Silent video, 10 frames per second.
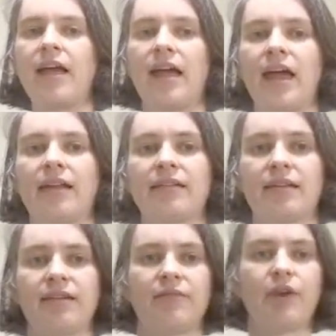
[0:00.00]
And
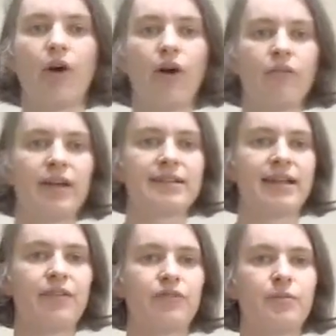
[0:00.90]
we always
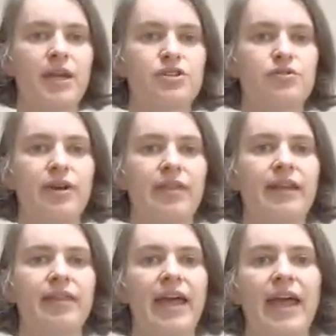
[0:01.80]
have to make sure
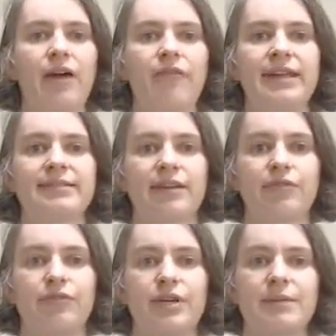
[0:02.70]
that the airways are
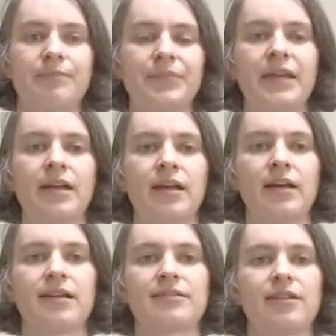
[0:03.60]
free.
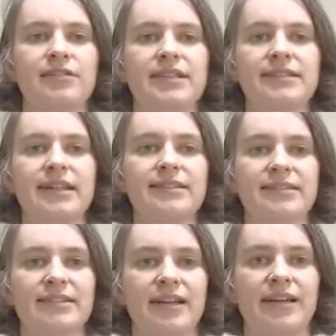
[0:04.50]
So this
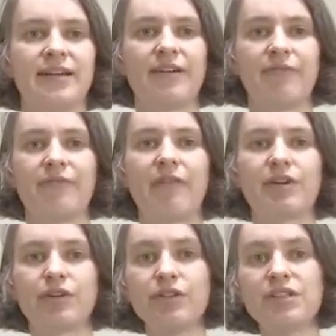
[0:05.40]
isn't very
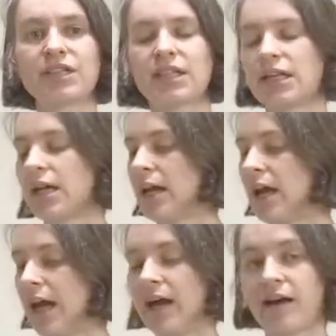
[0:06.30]
good.
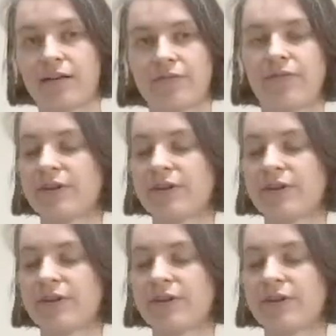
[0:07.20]
For